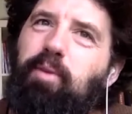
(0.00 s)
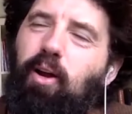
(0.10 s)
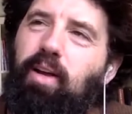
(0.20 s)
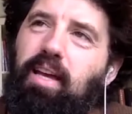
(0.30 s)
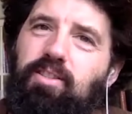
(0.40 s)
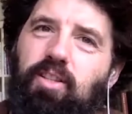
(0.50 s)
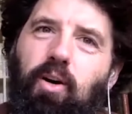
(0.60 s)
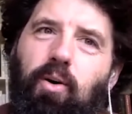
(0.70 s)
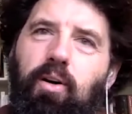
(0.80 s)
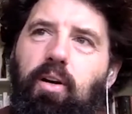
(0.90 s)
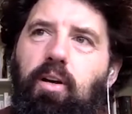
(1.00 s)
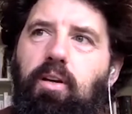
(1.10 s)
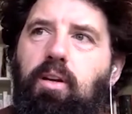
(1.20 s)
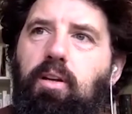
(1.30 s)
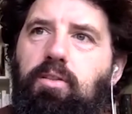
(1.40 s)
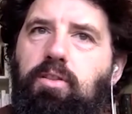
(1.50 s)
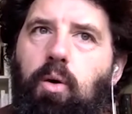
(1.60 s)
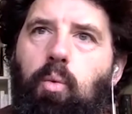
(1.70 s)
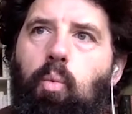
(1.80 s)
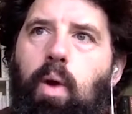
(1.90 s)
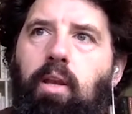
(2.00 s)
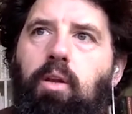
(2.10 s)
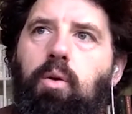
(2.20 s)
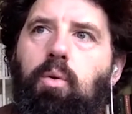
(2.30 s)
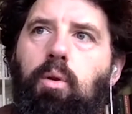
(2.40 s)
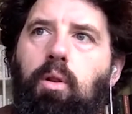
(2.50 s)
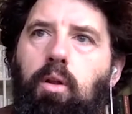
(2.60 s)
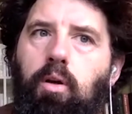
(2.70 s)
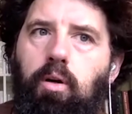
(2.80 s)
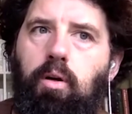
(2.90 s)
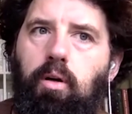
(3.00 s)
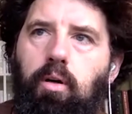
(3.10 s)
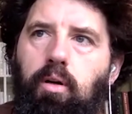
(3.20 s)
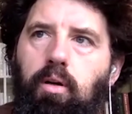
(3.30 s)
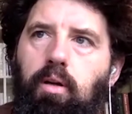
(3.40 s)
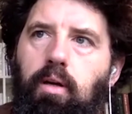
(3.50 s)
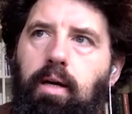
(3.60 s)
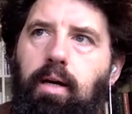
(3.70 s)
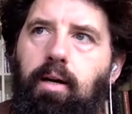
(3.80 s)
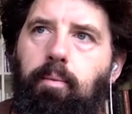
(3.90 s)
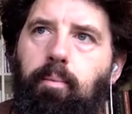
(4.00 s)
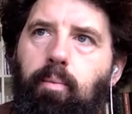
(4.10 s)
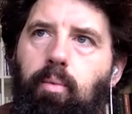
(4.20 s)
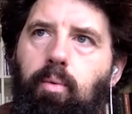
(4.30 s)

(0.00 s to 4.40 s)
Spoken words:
but okay, so when you learn, um,